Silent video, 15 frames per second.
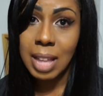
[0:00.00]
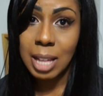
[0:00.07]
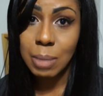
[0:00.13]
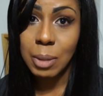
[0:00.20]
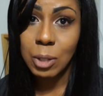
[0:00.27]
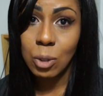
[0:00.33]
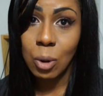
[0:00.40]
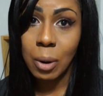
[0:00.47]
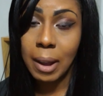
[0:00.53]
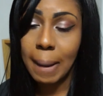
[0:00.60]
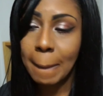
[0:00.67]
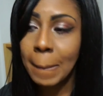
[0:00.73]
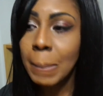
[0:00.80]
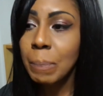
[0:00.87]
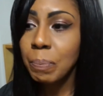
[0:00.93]
That's my
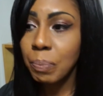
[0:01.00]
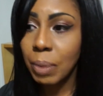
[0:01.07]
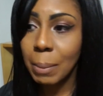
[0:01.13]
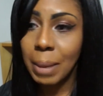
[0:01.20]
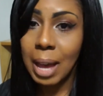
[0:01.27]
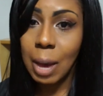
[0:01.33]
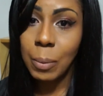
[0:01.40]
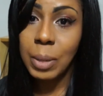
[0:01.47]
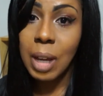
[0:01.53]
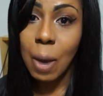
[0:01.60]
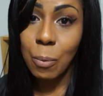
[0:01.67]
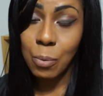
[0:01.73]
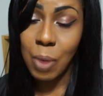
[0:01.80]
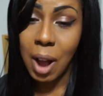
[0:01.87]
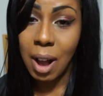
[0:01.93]
story about how we
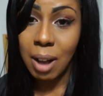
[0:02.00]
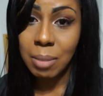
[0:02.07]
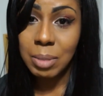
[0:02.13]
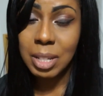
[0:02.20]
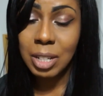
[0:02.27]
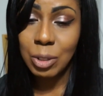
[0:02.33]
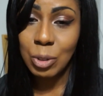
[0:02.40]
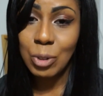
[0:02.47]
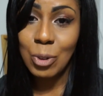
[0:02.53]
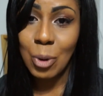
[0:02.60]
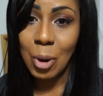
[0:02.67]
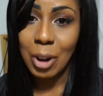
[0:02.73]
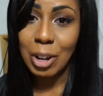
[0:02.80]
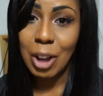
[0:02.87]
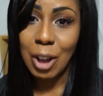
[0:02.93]
got robbed in New
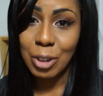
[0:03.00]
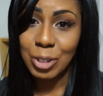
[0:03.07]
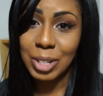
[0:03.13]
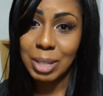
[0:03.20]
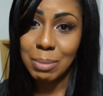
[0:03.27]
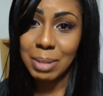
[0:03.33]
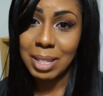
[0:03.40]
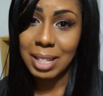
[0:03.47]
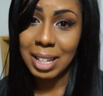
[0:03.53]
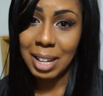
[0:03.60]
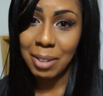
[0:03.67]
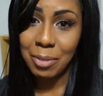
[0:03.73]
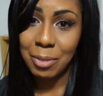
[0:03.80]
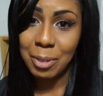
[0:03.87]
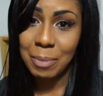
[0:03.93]
York on Christmas
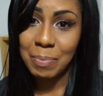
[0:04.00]
Eve.